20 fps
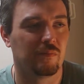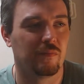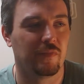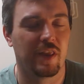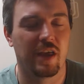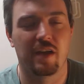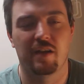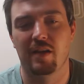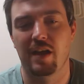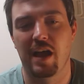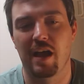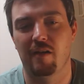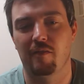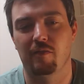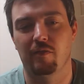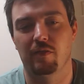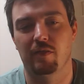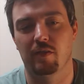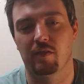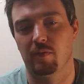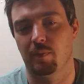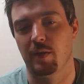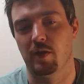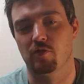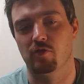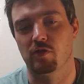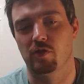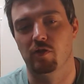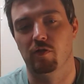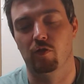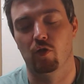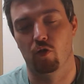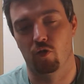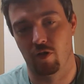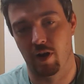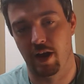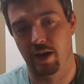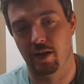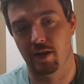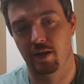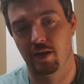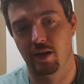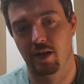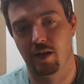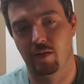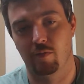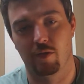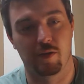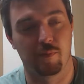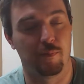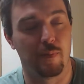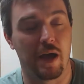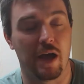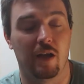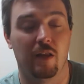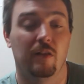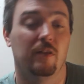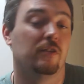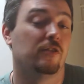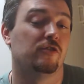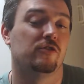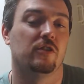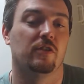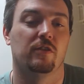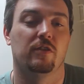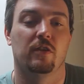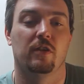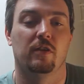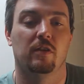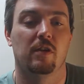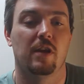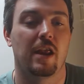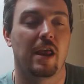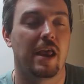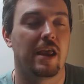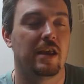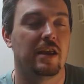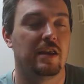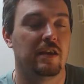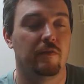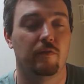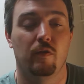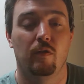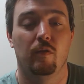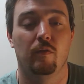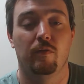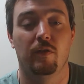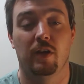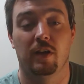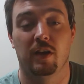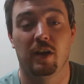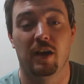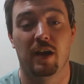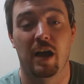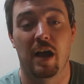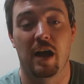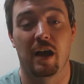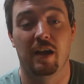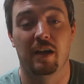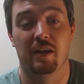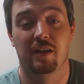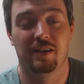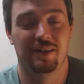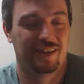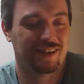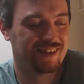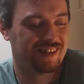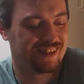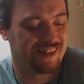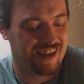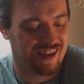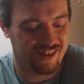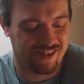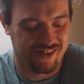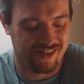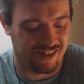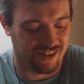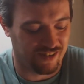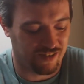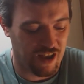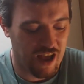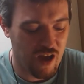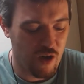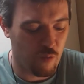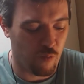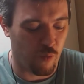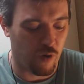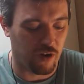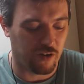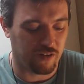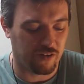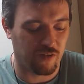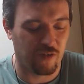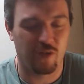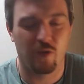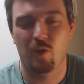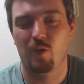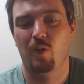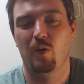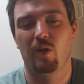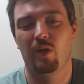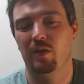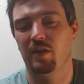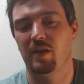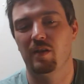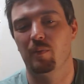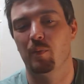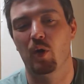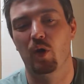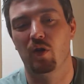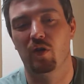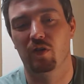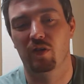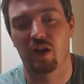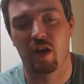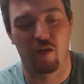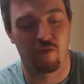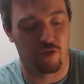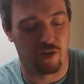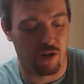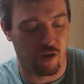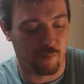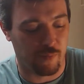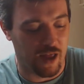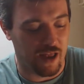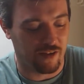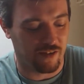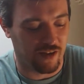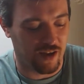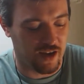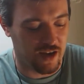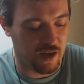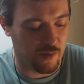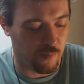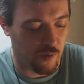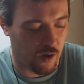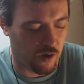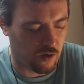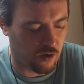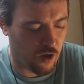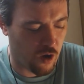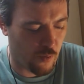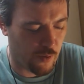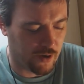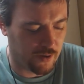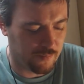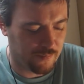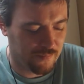they have suspicions already, and Mel is just a evil fucking guy that just wants all these murders covered up as they keep on going.